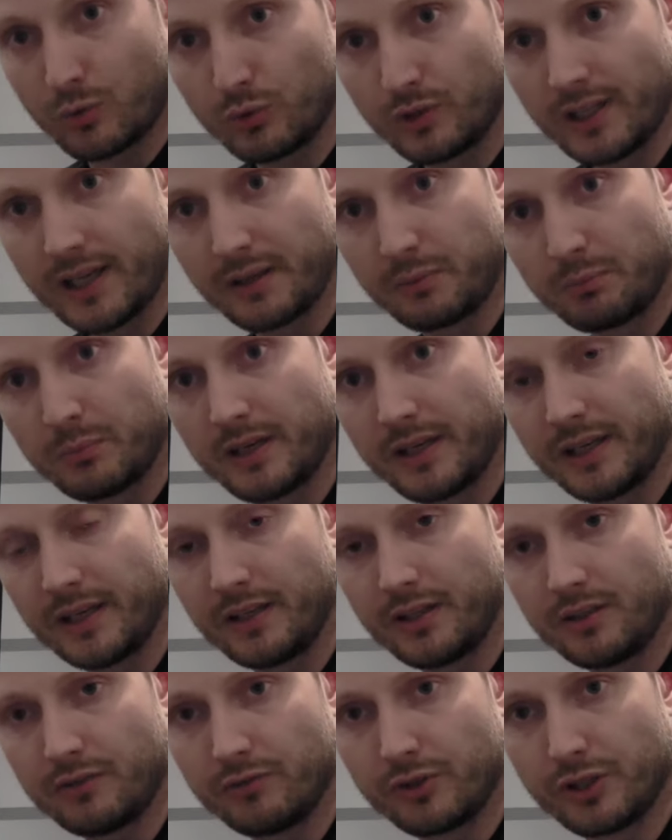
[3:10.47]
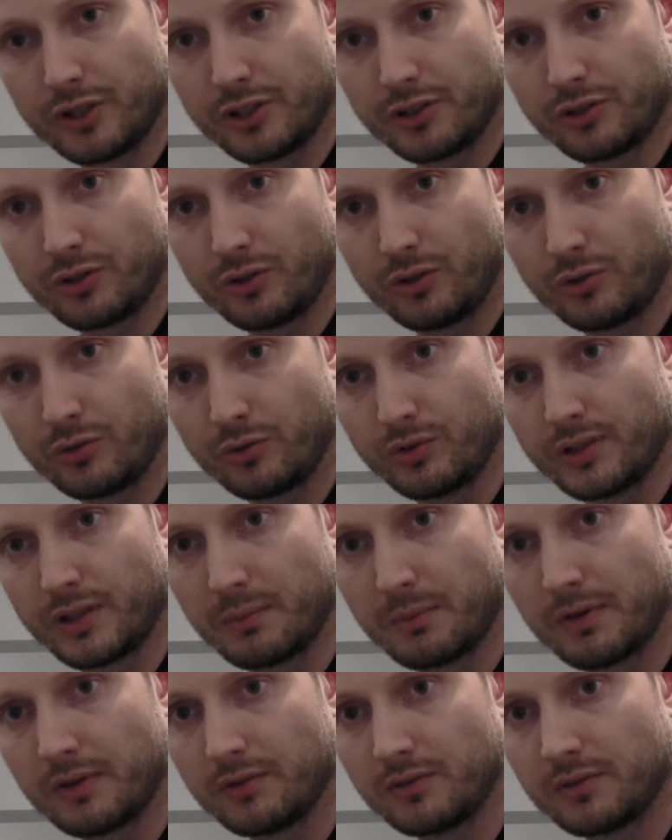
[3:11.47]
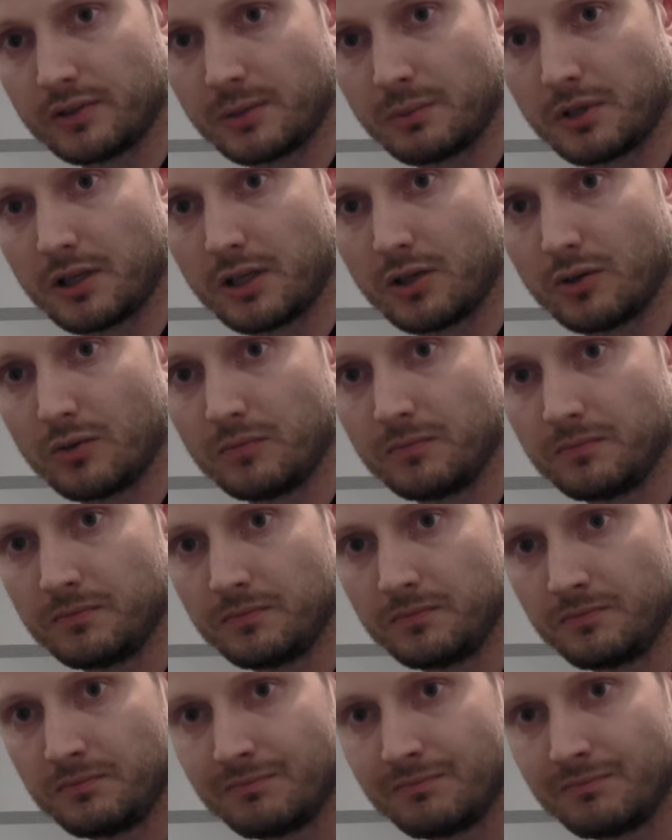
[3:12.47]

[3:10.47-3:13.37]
I would like my wrist to somehow